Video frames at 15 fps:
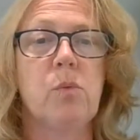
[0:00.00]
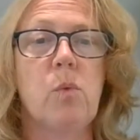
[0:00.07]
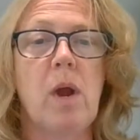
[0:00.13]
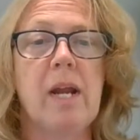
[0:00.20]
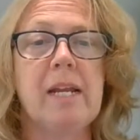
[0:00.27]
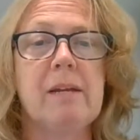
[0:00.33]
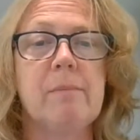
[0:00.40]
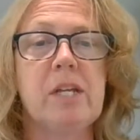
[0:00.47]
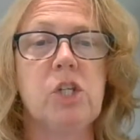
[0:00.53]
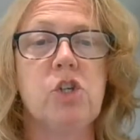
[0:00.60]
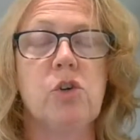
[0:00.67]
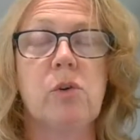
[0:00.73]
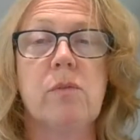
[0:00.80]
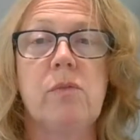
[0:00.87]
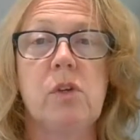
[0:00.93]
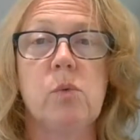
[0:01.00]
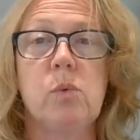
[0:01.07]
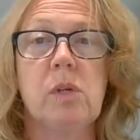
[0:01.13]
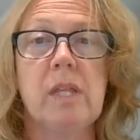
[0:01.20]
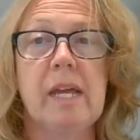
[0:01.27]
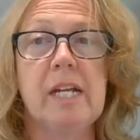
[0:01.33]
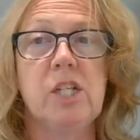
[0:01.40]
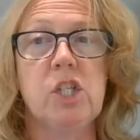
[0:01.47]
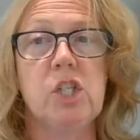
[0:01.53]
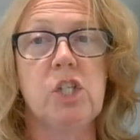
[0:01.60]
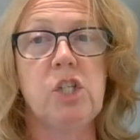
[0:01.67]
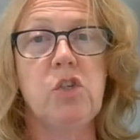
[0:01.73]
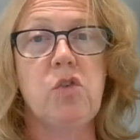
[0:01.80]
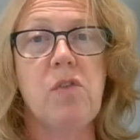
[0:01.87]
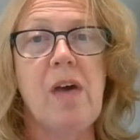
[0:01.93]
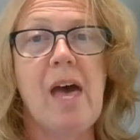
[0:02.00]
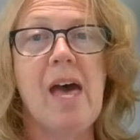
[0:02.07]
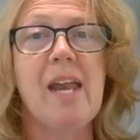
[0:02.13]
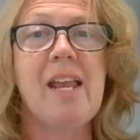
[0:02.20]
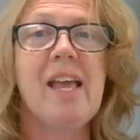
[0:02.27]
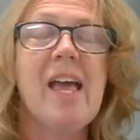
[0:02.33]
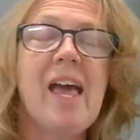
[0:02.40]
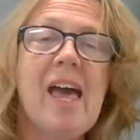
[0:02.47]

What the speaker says: writing mentor if you would like to do that.